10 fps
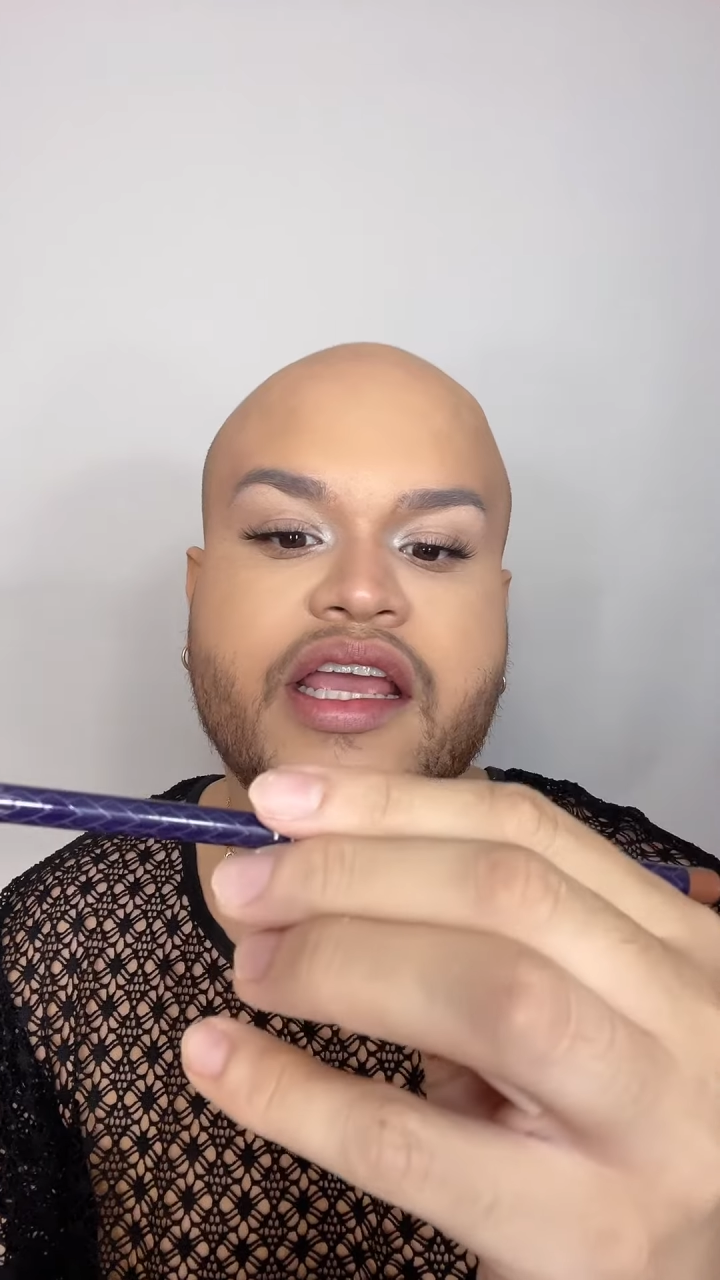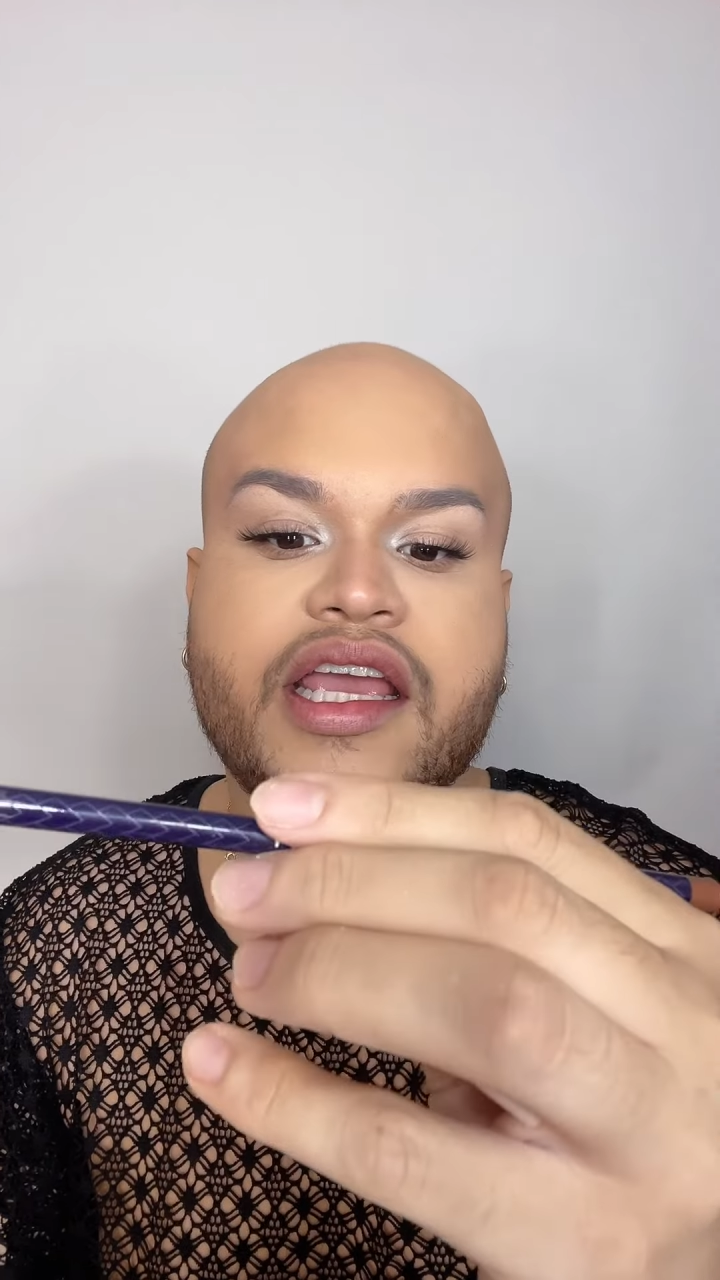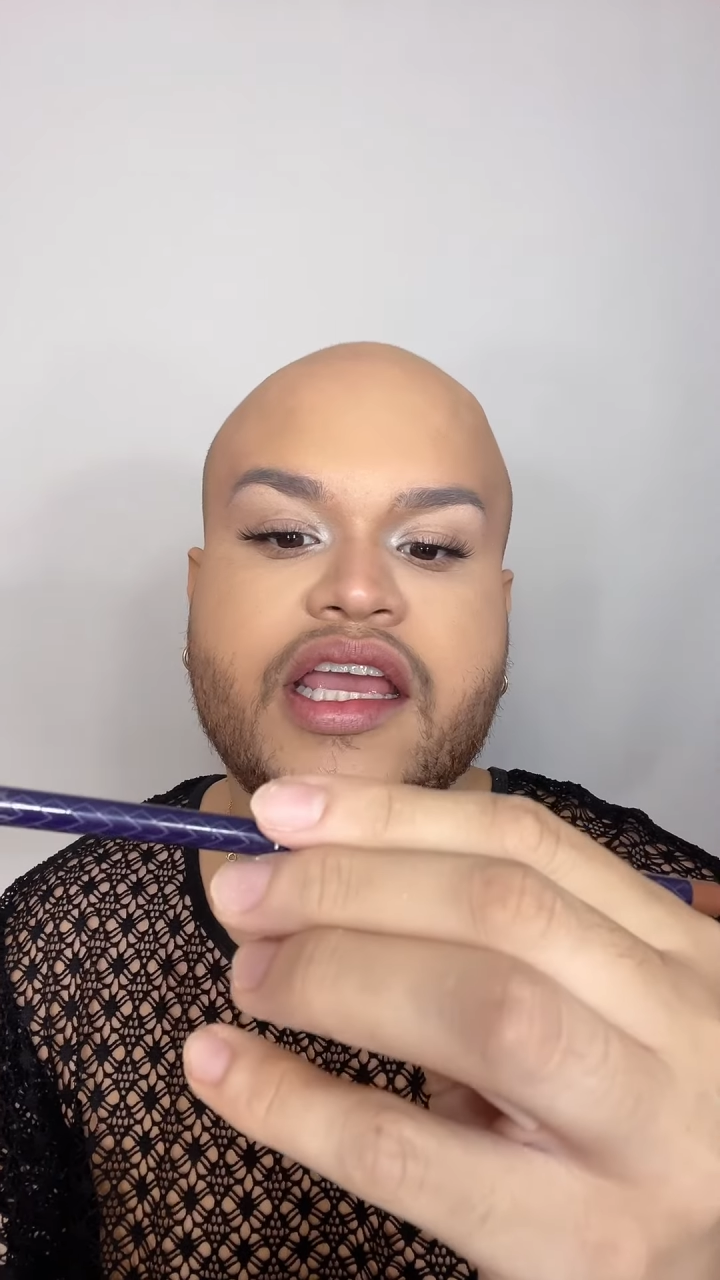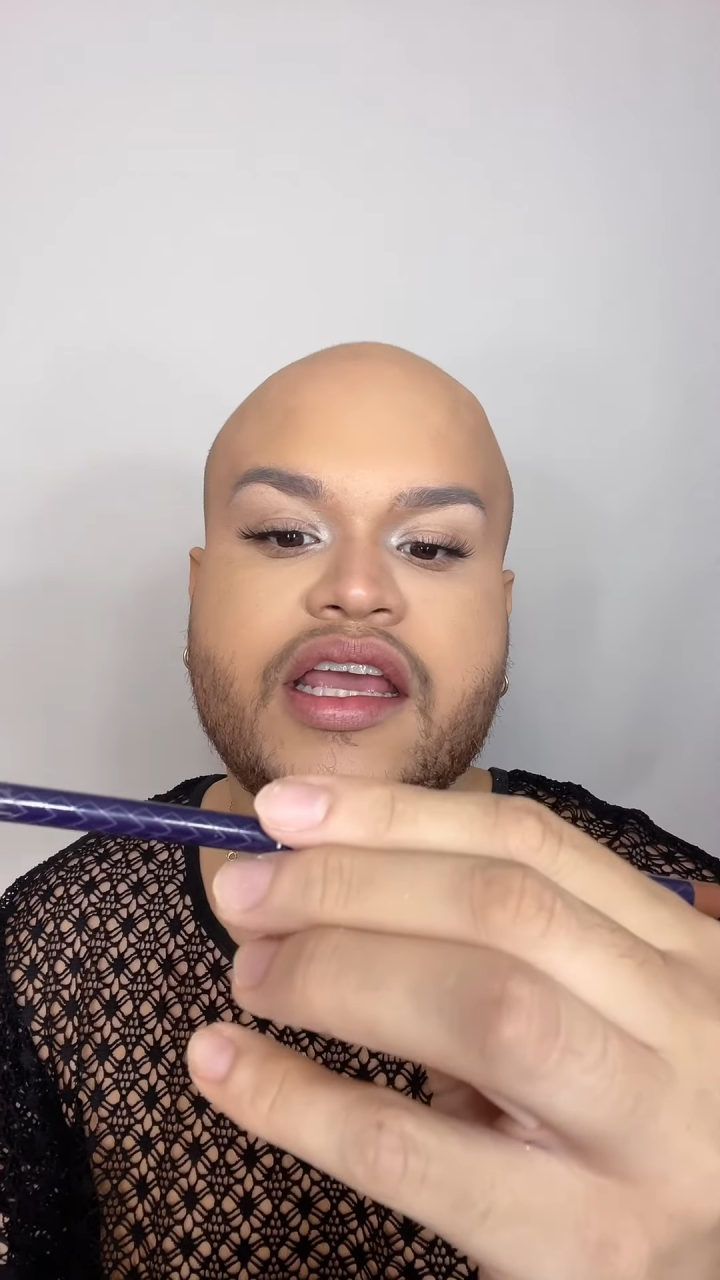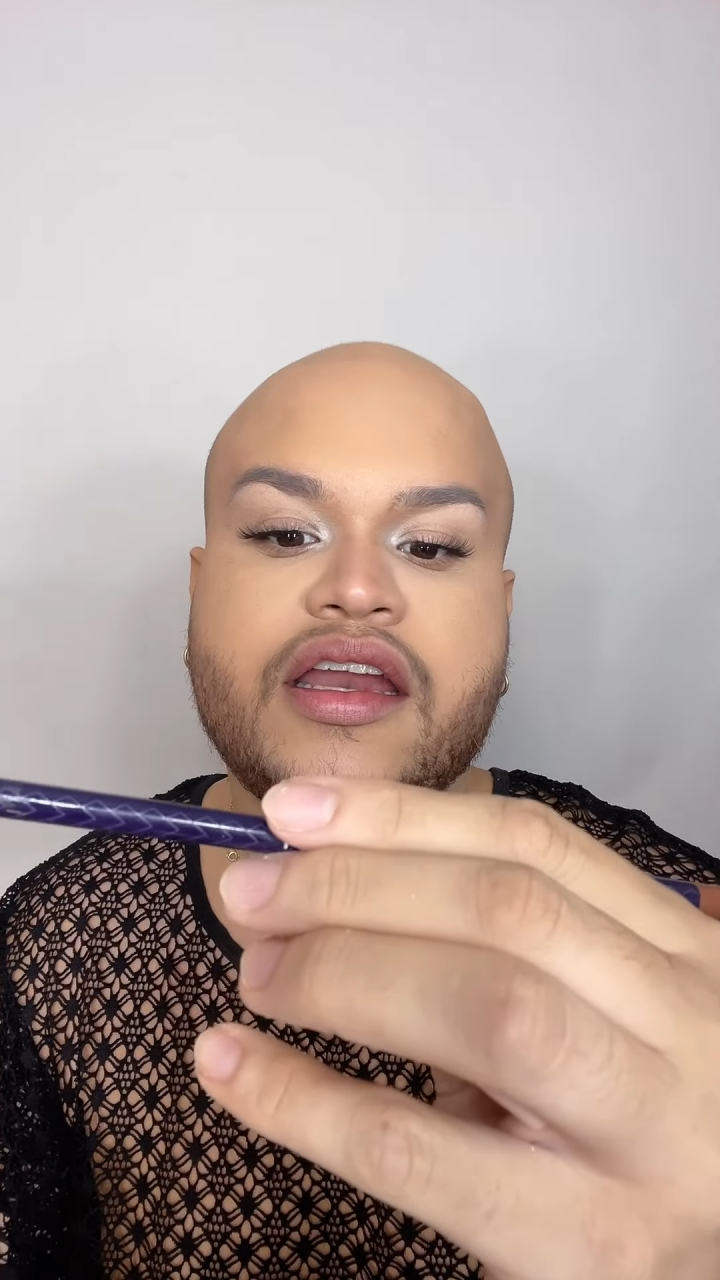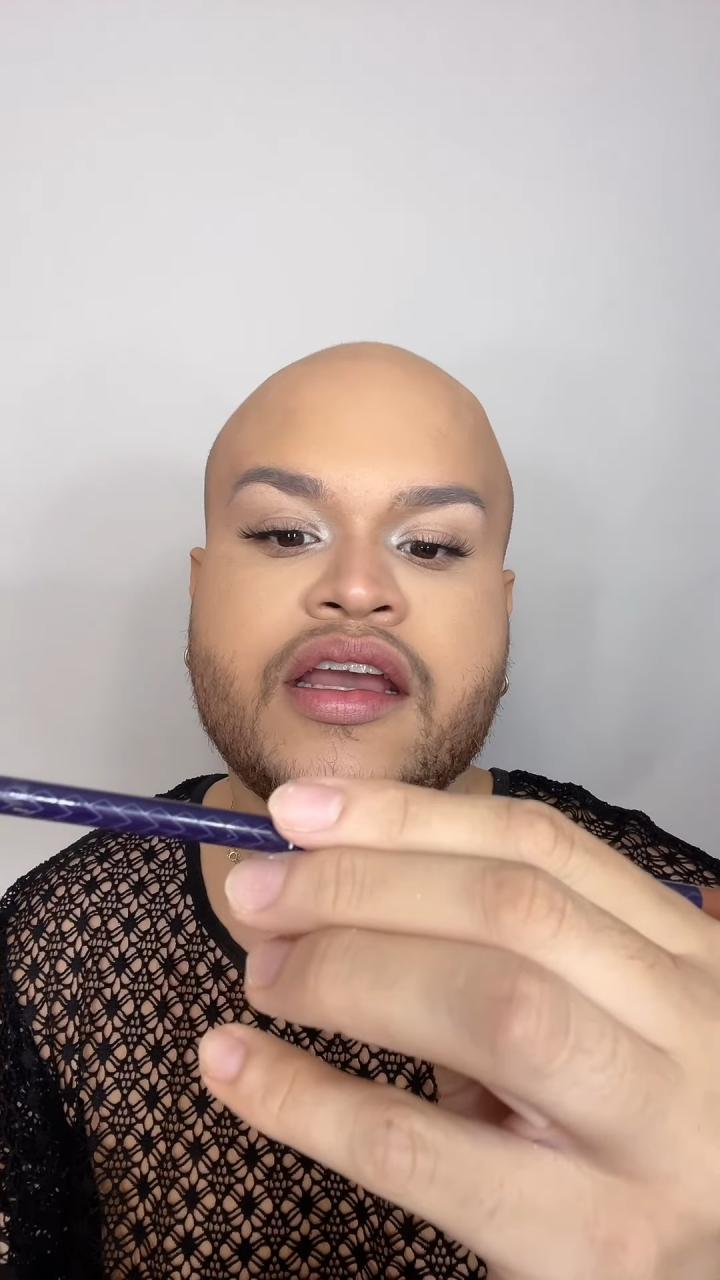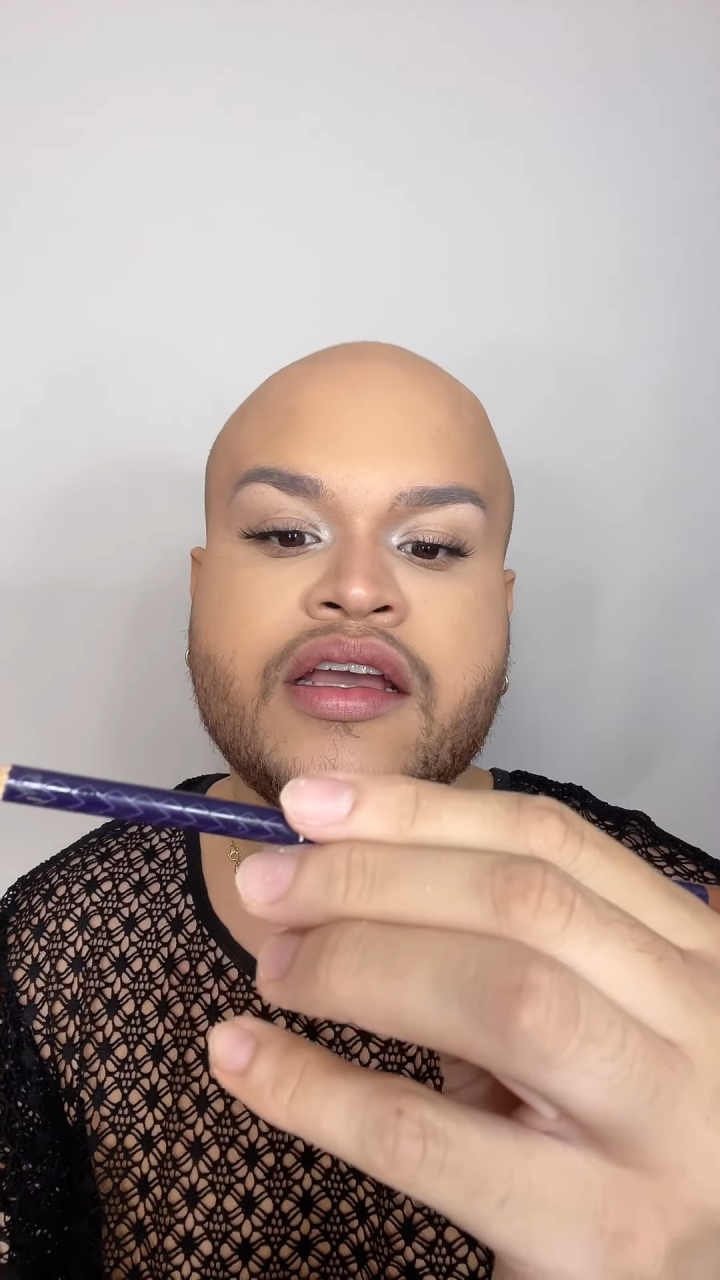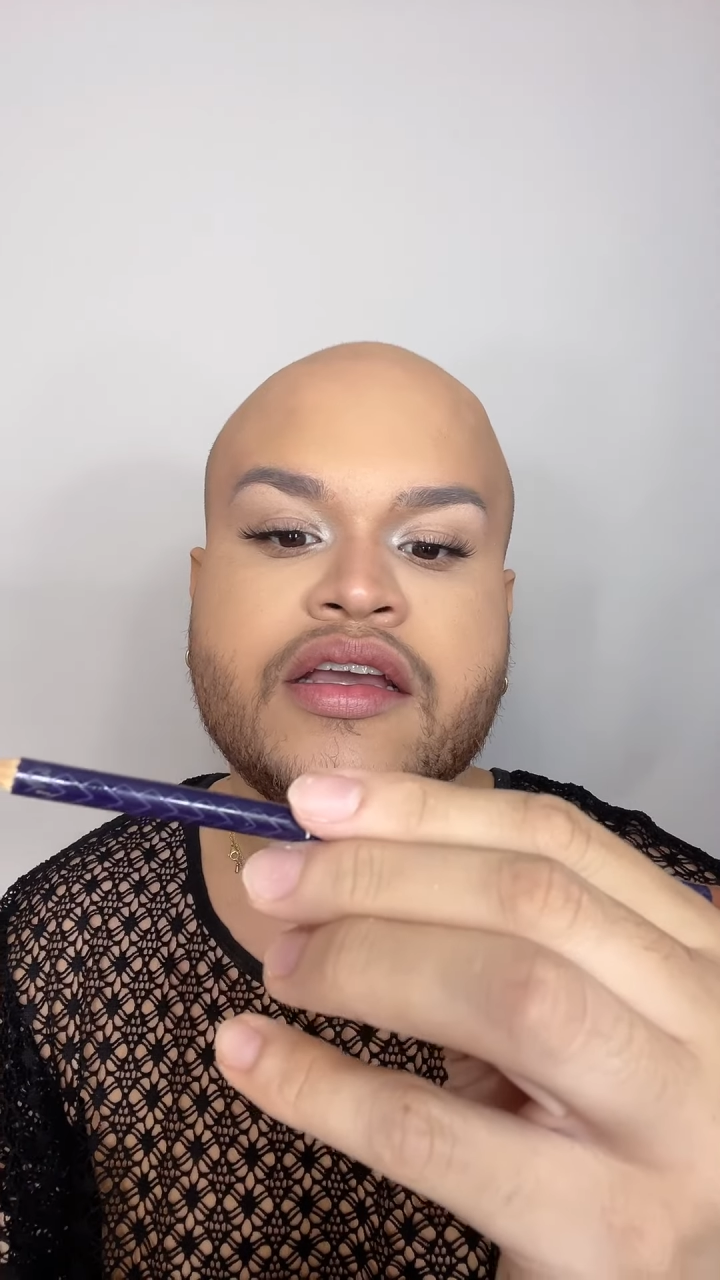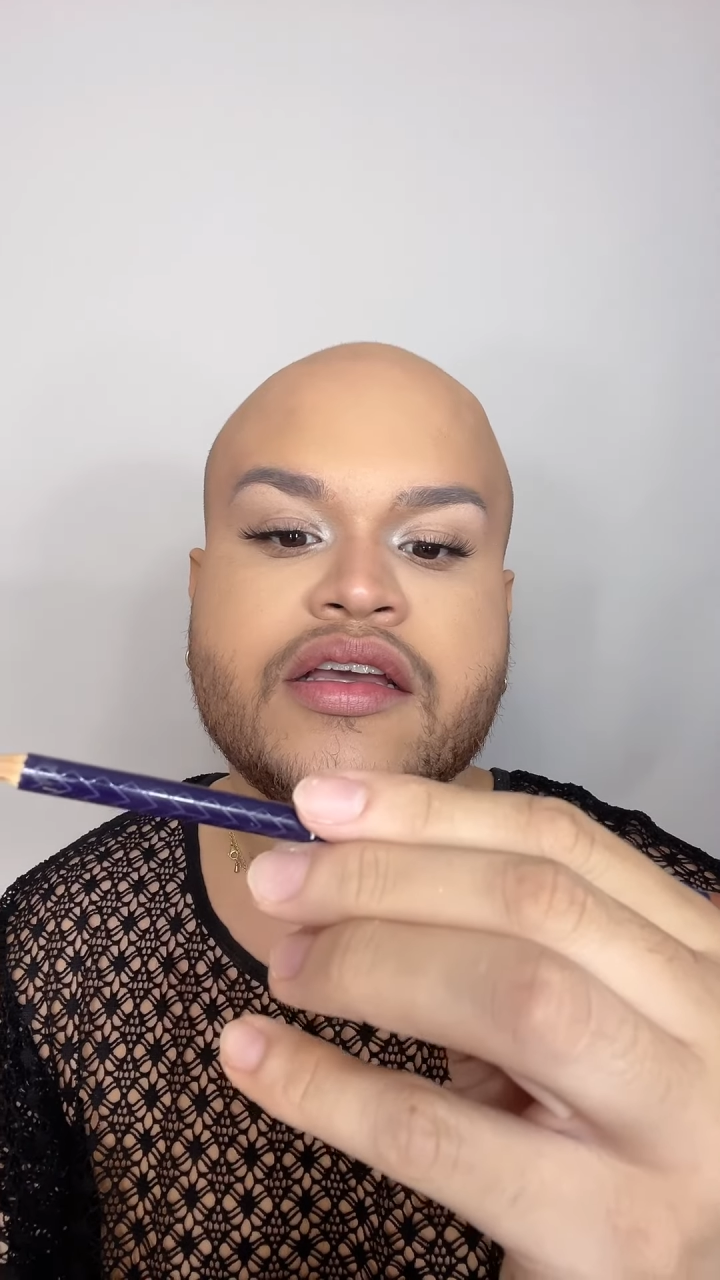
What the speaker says: in,